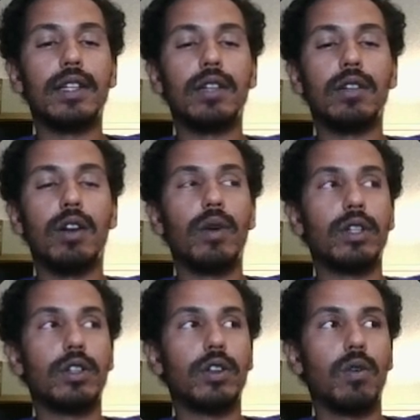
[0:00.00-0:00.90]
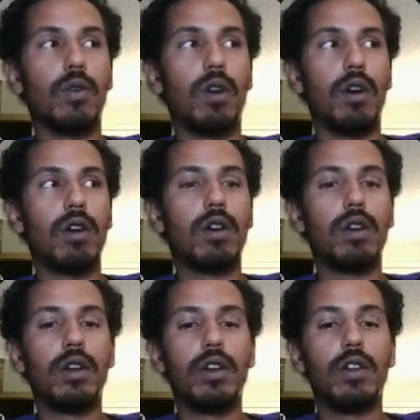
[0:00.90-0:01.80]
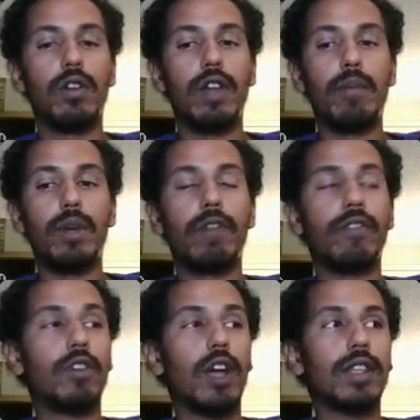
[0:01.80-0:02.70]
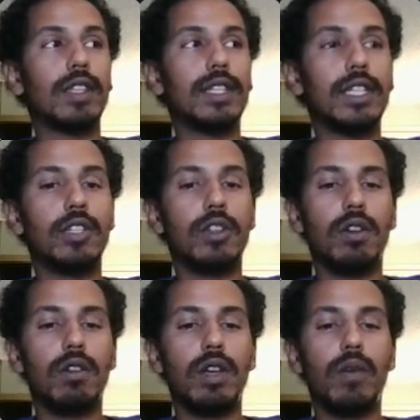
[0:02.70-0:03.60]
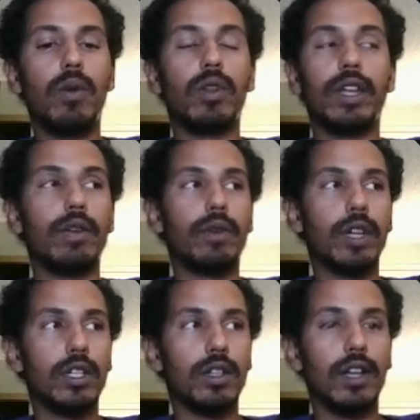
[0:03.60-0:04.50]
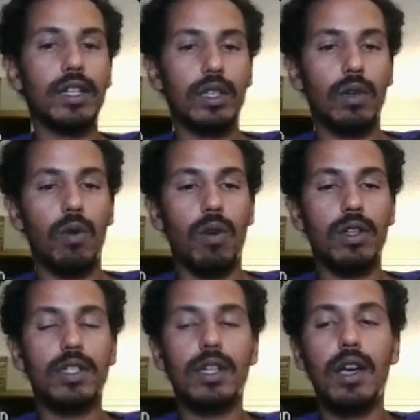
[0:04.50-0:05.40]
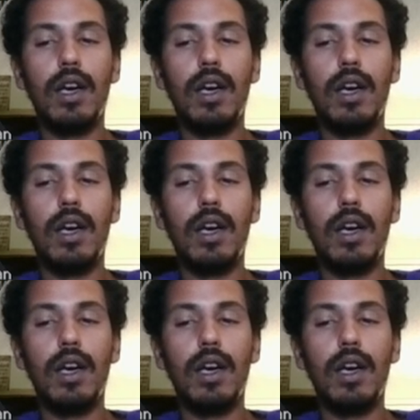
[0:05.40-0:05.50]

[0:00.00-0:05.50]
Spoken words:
it'll go under your name. But if you're not the teacher, it won't let you initialize the course.